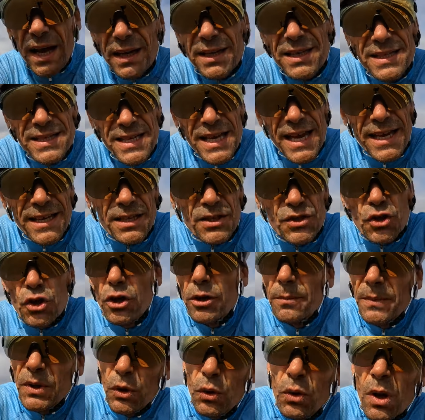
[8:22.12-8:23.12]
container
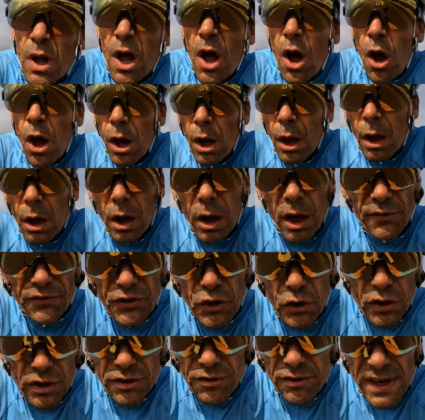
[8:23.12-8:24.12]
terminal, I've
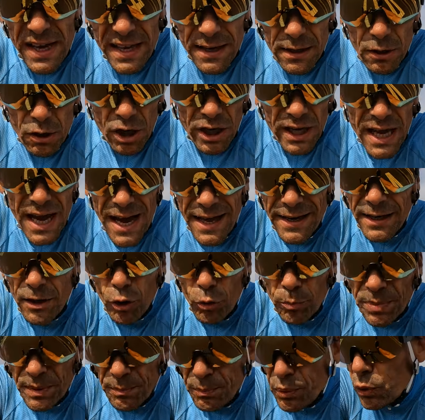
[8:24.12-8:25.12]
turned around and I can't
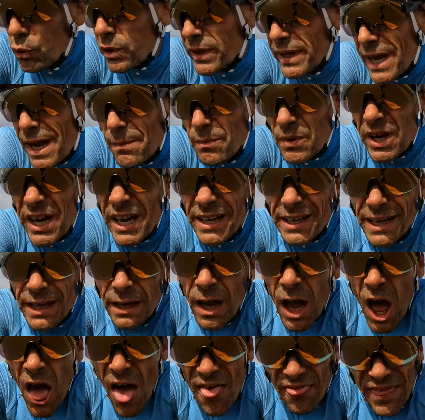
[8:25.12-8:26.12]
help but pull the camera out
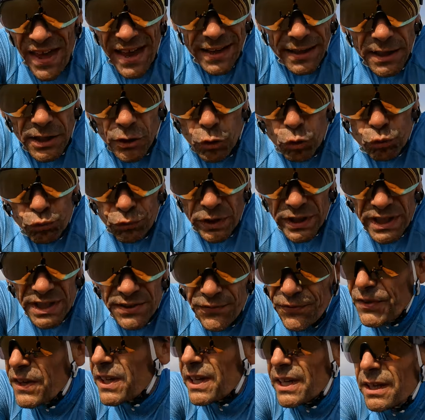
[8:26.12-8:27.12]
again. That little
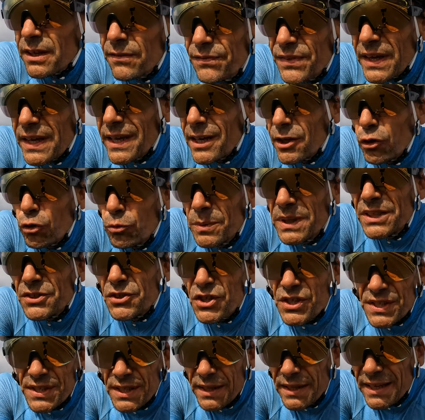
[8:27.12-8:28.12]
refitting of the helmet
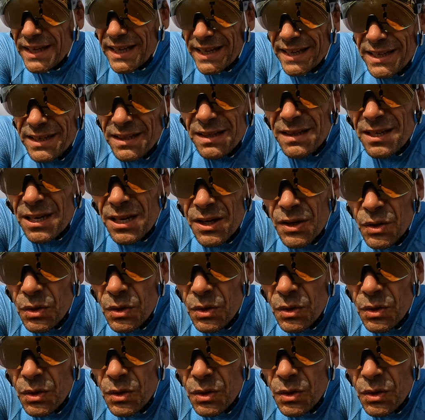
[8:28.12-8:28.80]
just at the end,